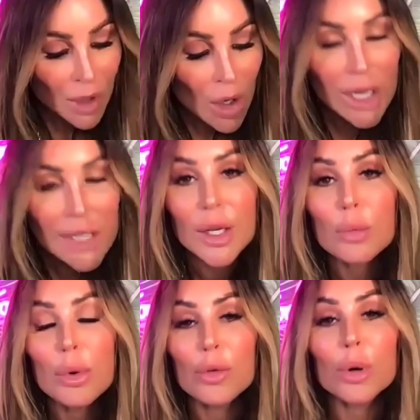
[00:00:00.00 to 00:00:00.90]
Okay,
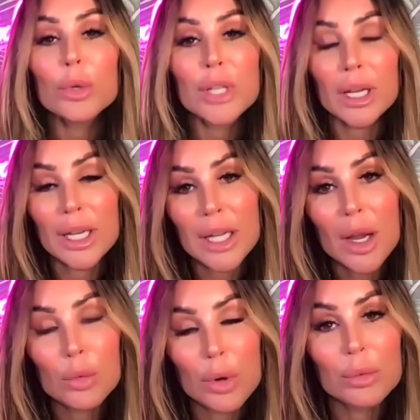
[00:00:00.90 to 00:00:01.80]
so before we're done, I
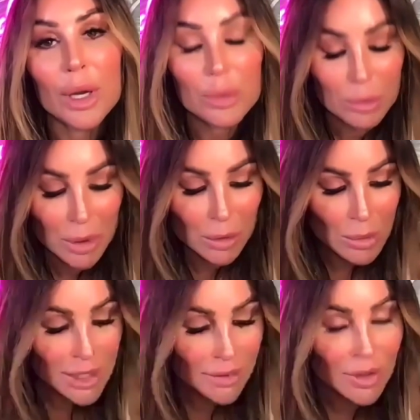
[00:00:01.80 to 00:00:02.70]
would be
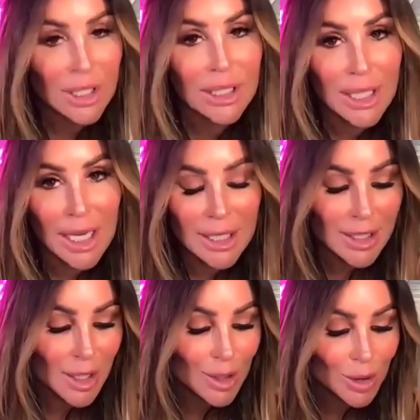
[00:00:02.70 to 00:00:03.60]
remiss if I didn't get
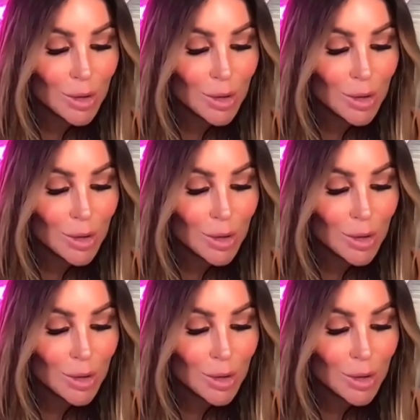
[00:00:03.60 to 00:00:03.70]
into this.